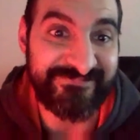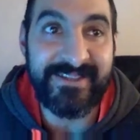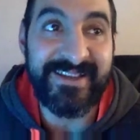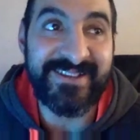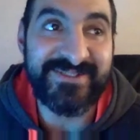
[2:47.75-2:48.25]

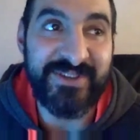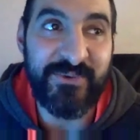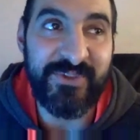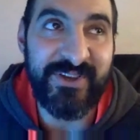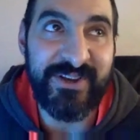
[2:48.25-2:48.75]
Yeah, so
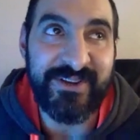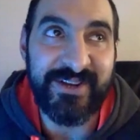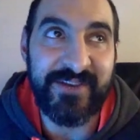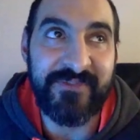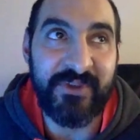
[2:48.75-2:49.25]
the
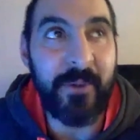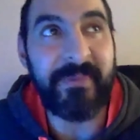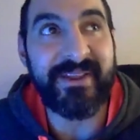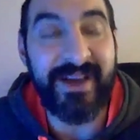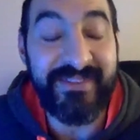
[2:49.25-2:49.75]
kind of the
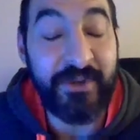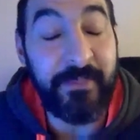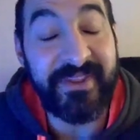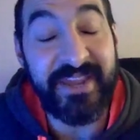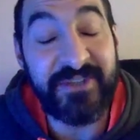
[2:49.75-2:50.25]
compli- other
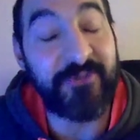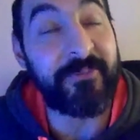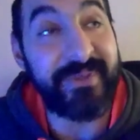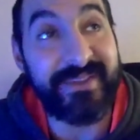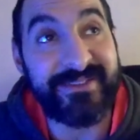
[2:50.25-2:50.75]
complication with
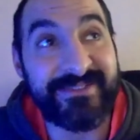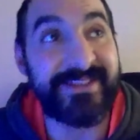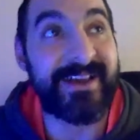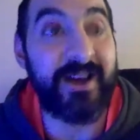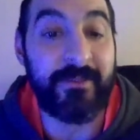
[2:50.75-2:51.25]
me is is
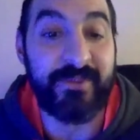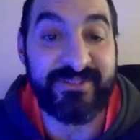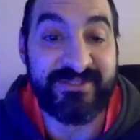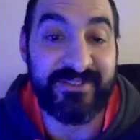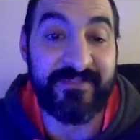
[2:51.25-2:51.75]
that I'm
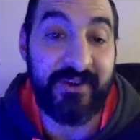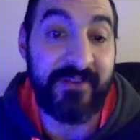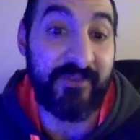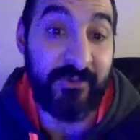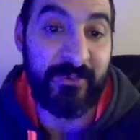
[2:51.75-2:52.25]
considered very
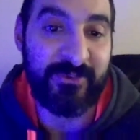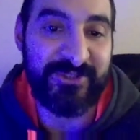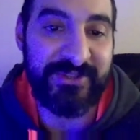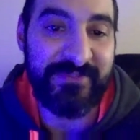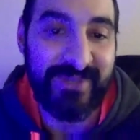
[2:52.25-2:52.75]
vulnerable to,